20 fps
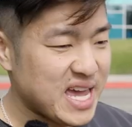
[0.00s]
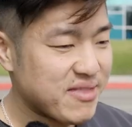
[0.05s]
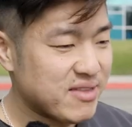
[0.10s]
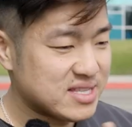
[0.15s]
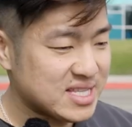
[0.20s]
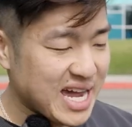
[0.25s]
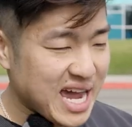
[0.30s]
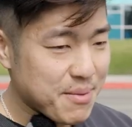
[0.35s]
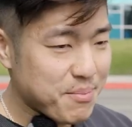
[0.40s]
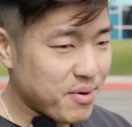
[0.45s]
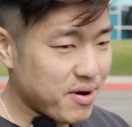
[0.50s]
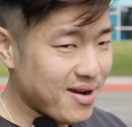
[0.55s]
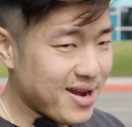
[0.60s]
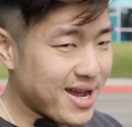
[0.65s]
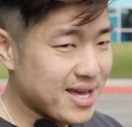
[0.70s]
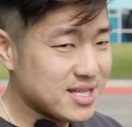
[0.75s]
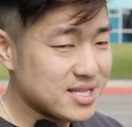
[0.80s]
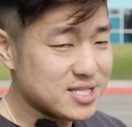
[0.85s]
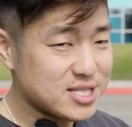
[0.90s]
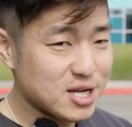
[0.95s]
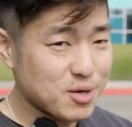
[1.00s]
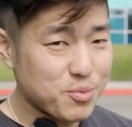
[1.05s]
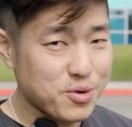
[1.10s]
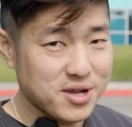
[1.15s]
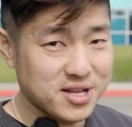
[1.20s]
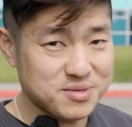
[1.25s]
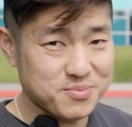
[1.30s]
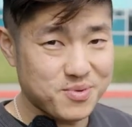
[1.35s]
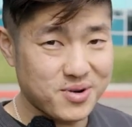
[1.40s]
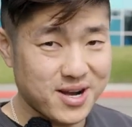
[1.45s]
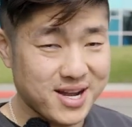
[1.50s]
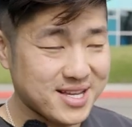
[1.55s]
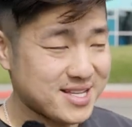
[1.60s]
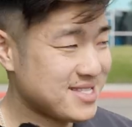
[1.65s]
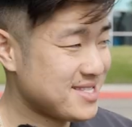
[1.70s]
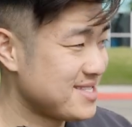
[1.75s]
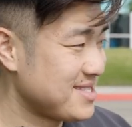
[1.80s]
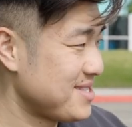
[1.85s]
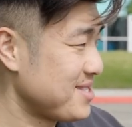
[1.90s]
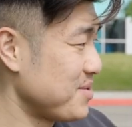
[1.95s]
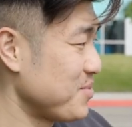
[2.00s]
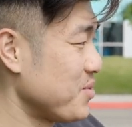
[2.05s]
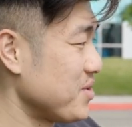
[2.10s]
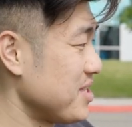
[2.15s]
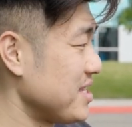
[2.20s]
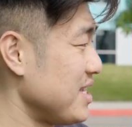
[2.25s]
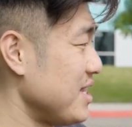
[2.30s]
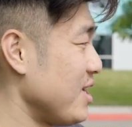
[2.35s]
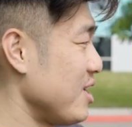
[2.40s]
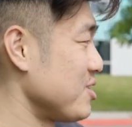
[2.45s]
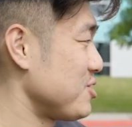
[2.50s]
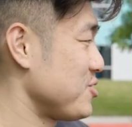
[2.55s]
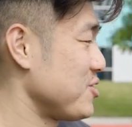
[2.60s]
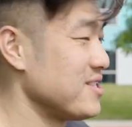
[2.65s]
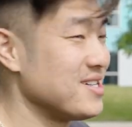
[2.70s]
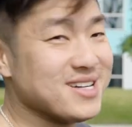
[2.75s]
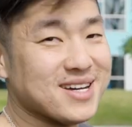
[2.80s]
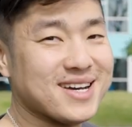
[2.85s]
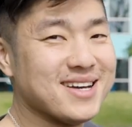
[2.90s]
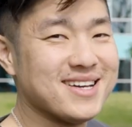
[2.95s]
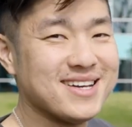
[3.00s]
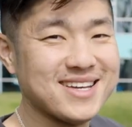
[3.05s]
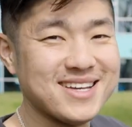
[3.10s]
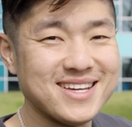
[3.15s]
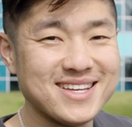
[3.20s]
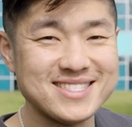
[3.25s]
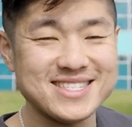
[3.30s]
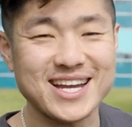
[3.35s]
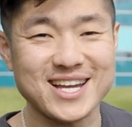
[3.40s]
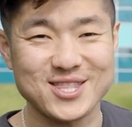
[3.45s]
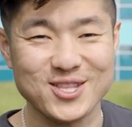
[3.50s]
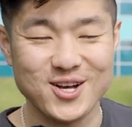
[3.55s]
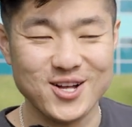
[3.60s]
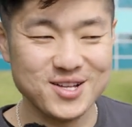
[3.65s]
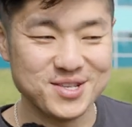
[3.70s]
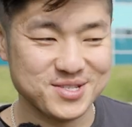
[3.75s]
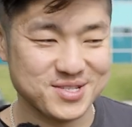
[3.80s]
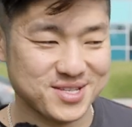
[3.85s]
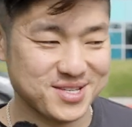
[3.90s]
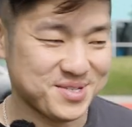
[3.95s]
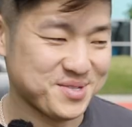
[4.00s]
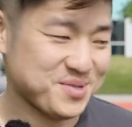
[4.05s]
the Type R had the WRX price with the Elantra technology.